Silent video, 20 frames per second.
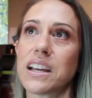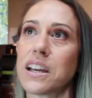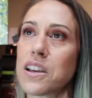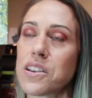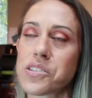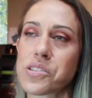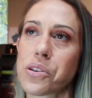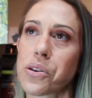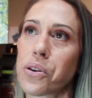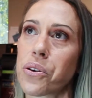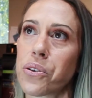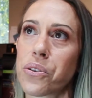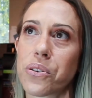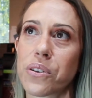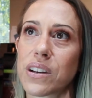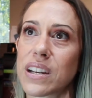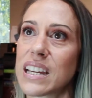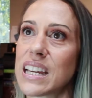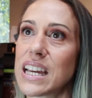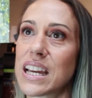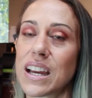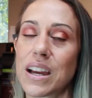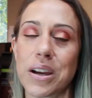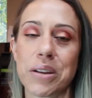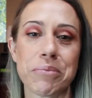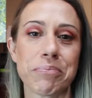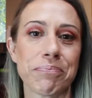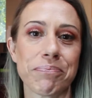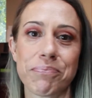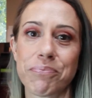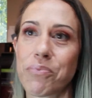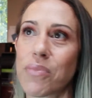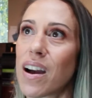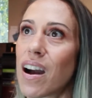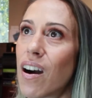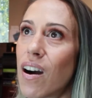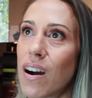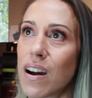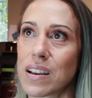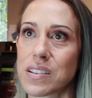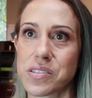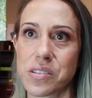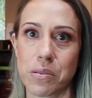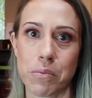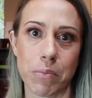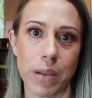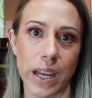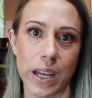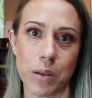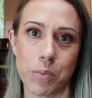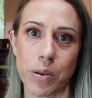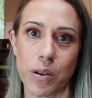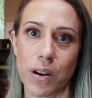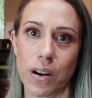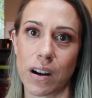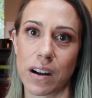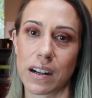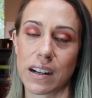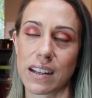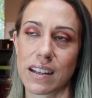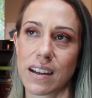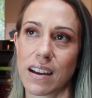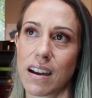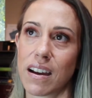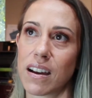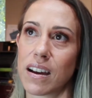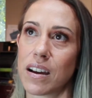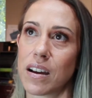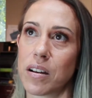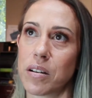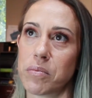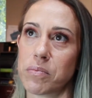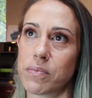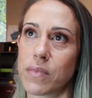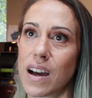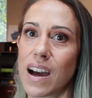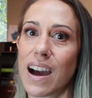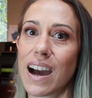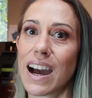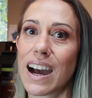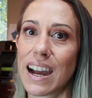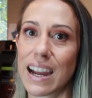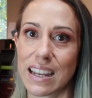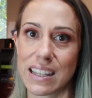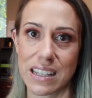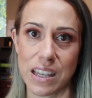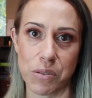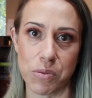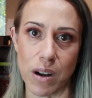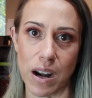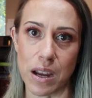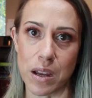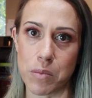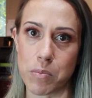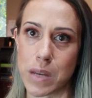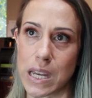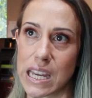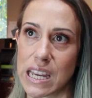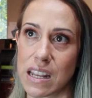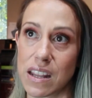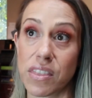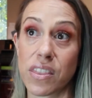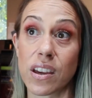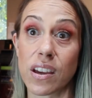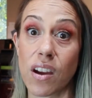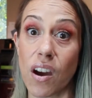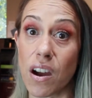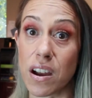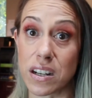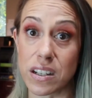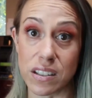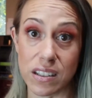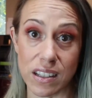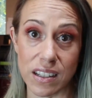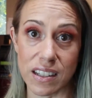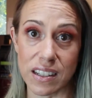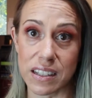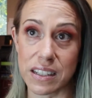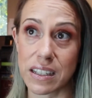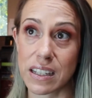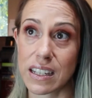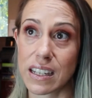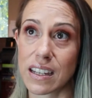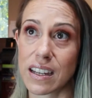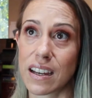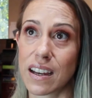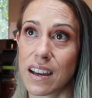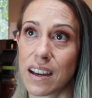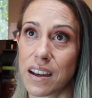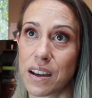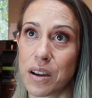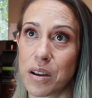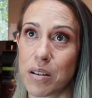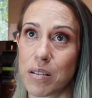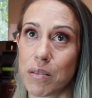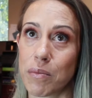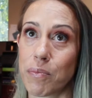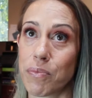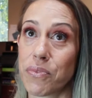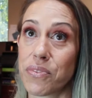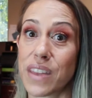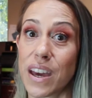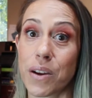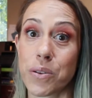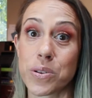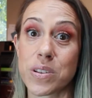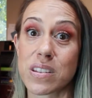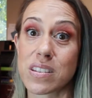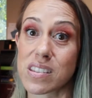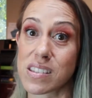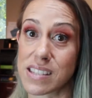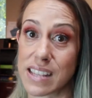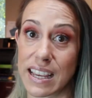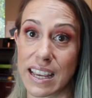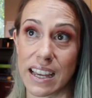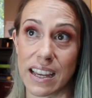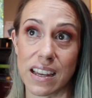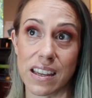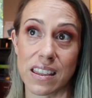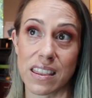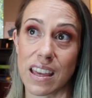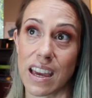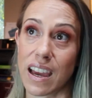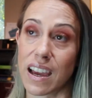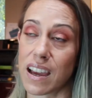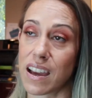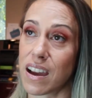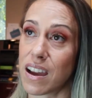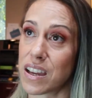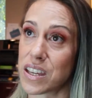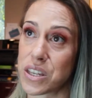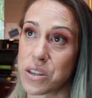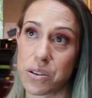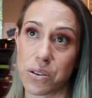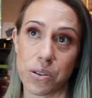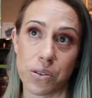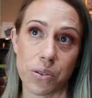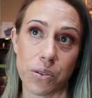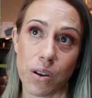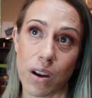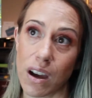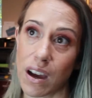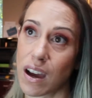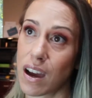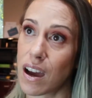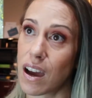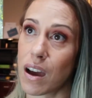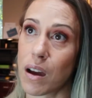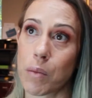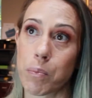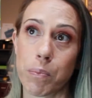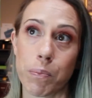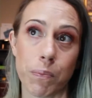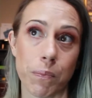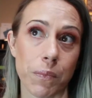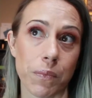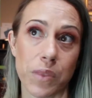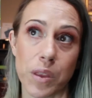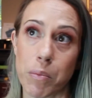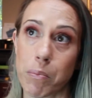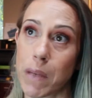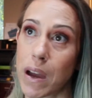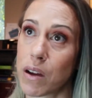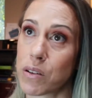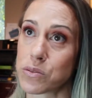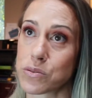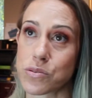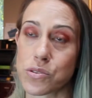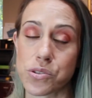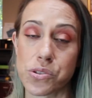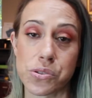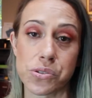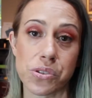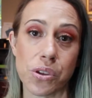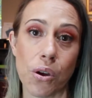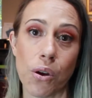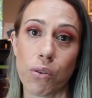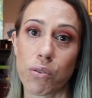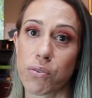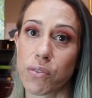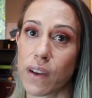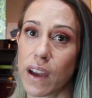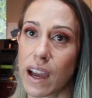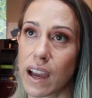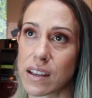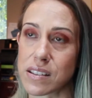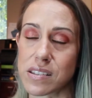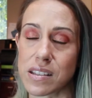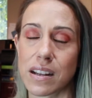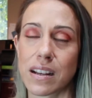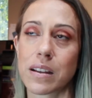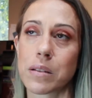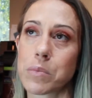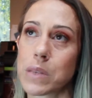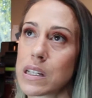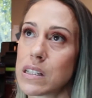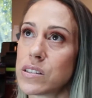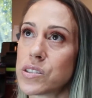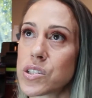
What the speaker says: So awesome bike park. Highly recommend. The gondola, that was sick. That got you up the mountains so fast. I mean,